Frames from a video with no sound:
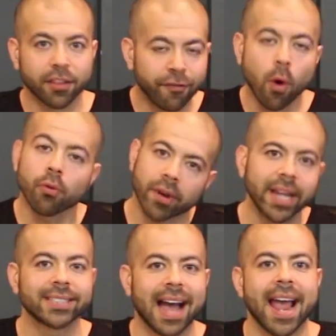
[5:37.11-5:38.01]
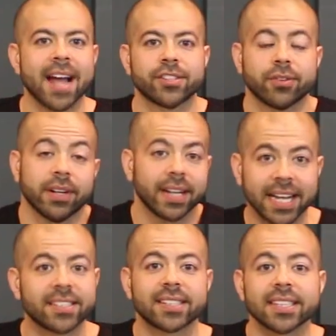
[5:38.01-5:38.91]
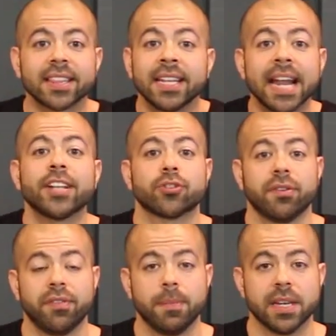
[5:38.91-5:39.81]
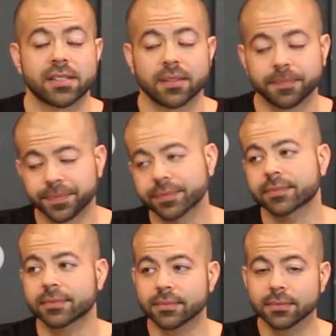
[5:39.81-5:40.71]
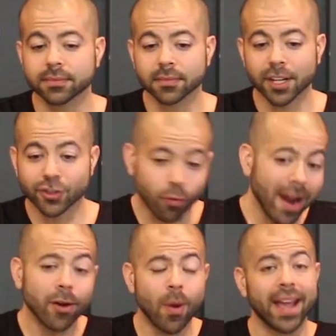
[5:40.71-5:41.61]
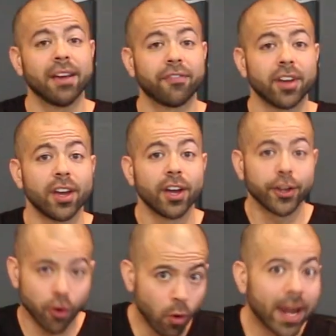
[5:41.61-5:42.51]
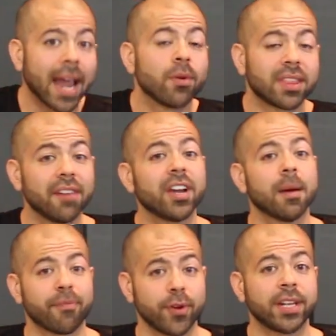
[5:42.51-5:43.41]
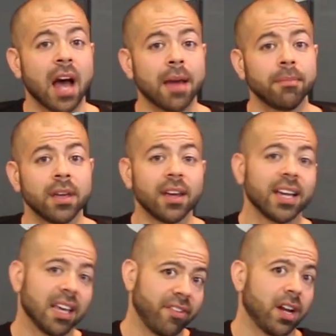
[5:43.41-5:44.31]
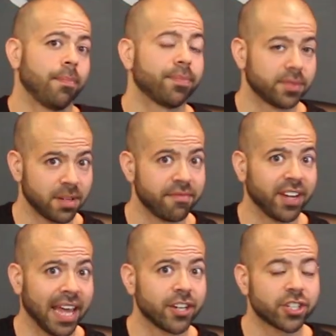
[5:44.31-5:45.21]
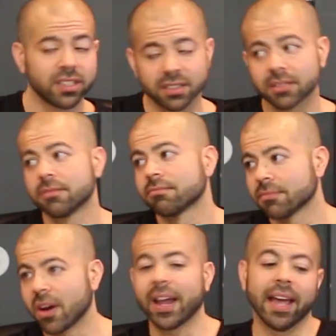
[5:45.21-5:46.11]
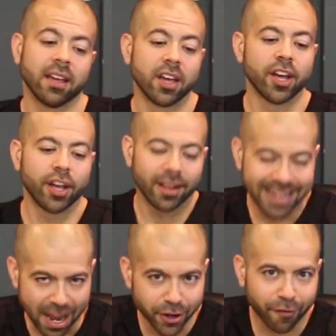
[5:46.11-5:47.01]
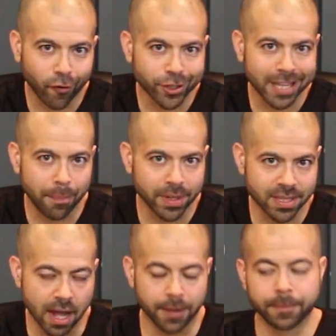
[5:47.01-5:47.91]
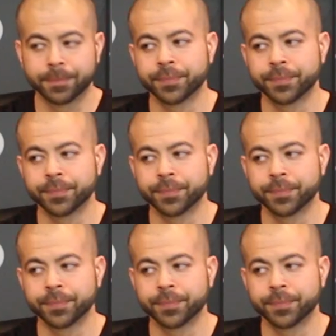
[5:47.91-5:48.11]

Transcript: The phone rings, I answer it. Is the nature of the beast. So right away, if you're okay with giving up free time, giving up some vacations, okay, now your first step is done.